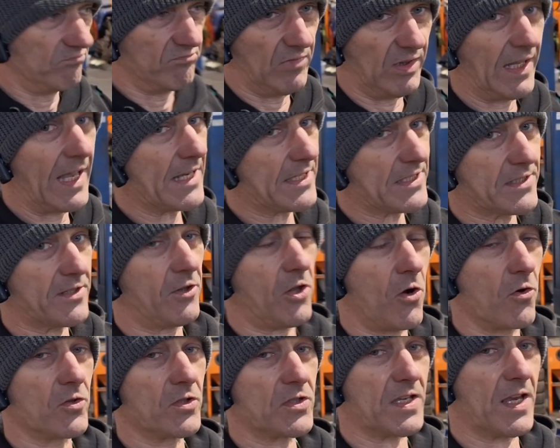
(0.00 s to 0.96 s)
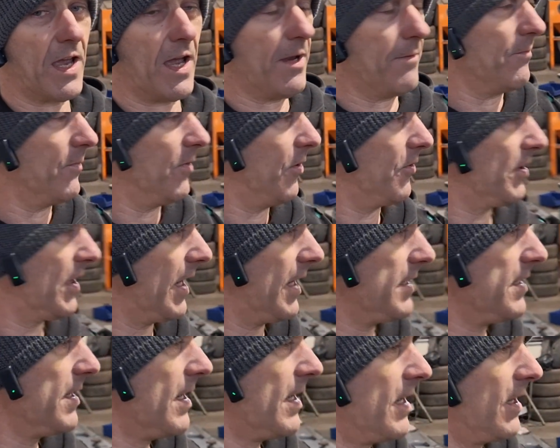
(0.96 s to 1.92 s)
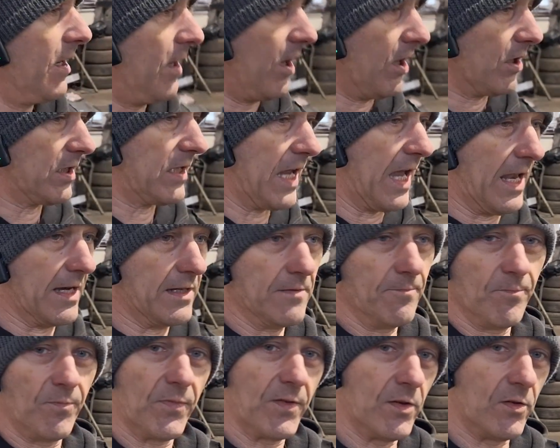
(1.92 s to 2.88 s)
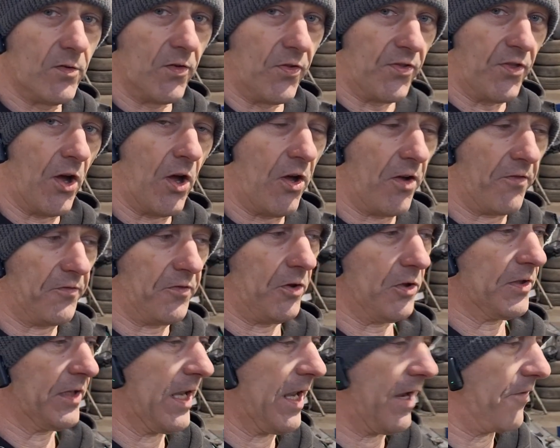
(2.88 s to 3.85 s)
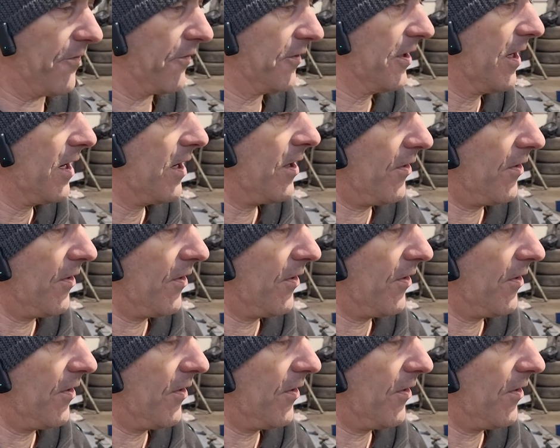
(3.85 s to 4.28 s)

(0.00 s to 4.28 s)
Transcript: Last a long time, okay? Again, thoughtful gift.